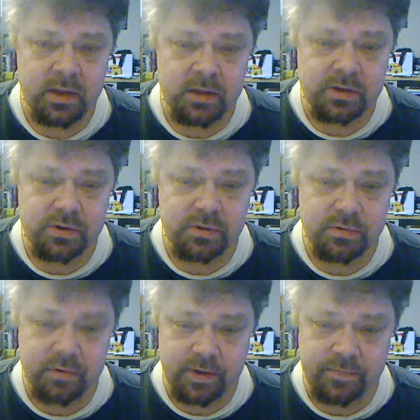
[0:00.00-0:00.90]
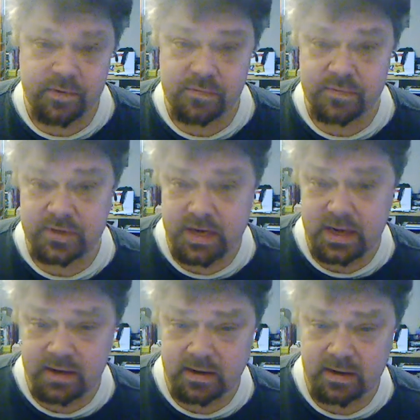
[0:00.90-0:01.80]
So if you've
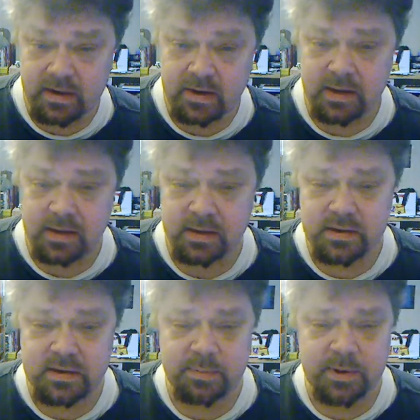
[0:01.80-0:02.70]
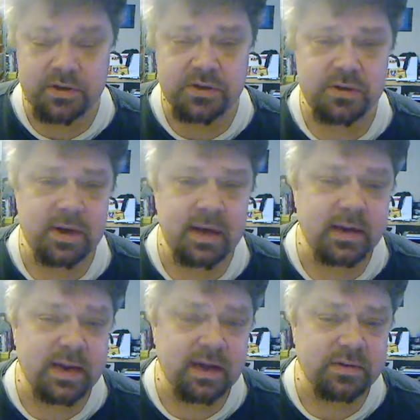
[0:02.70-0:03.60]
seen in this Speech 2
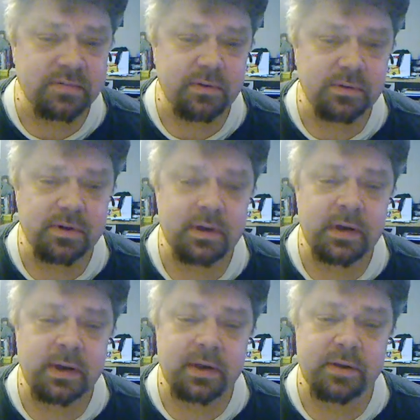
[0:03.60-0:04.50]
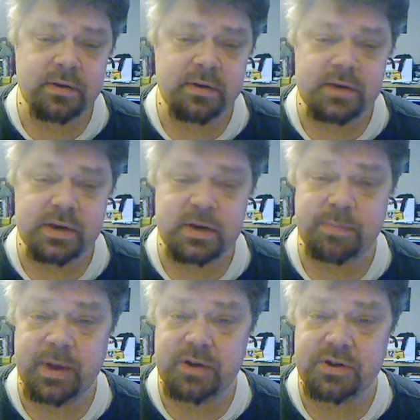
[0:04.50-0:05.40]
handouts folder, there's a
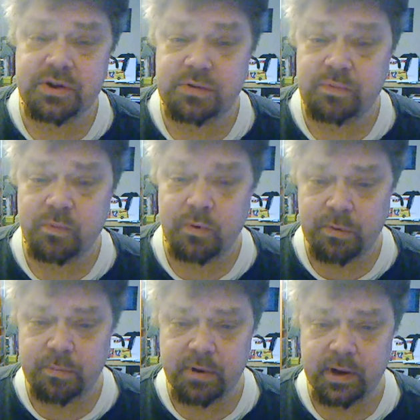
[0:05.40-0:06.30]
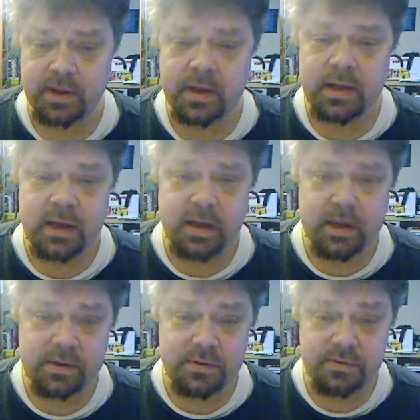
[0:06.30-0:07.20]
Speech 2 rubric,
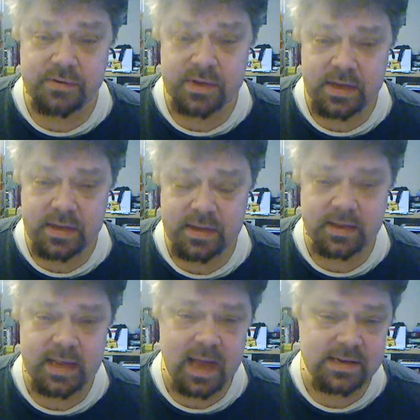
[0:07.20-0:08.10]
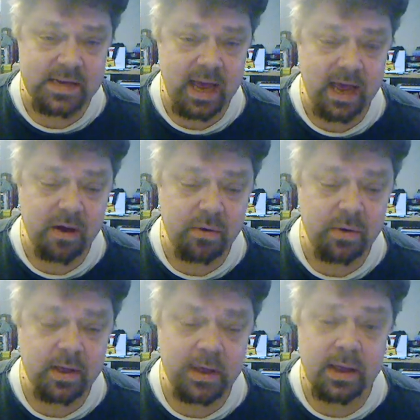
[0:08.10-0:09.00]
and you see that that's how
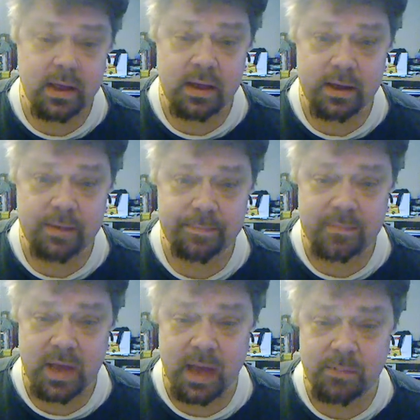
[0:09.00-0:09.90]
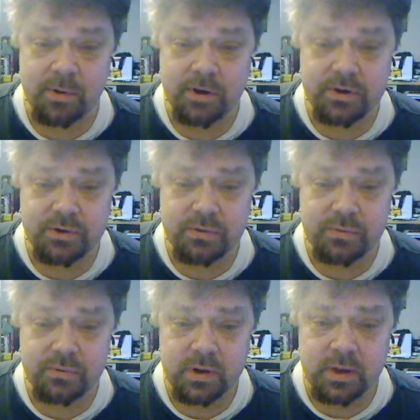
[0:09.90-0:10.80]
I'm going
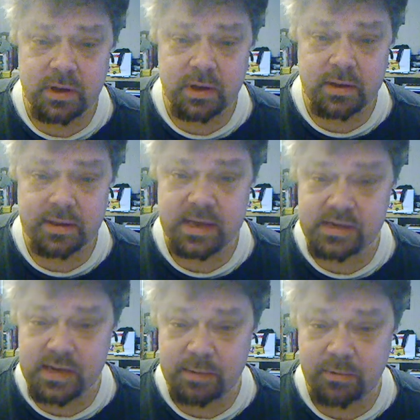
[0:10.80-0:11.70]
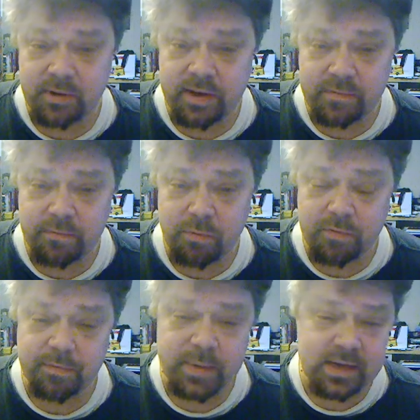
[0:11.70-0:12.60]
to, the things that I'm looking for
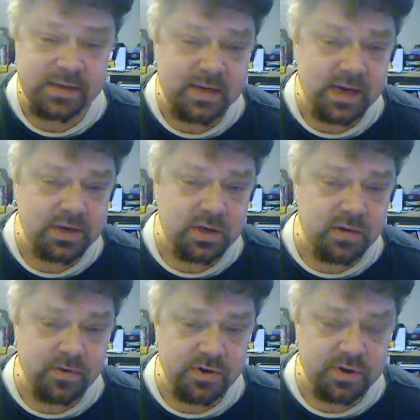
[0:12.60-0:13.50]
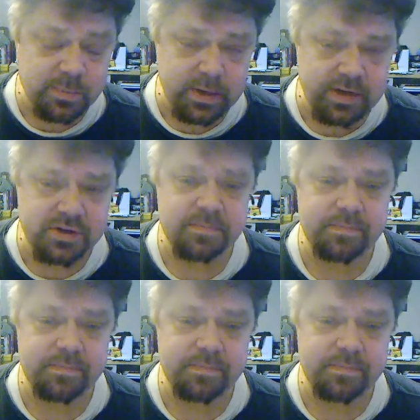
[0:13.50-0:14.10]
from each section of your speech,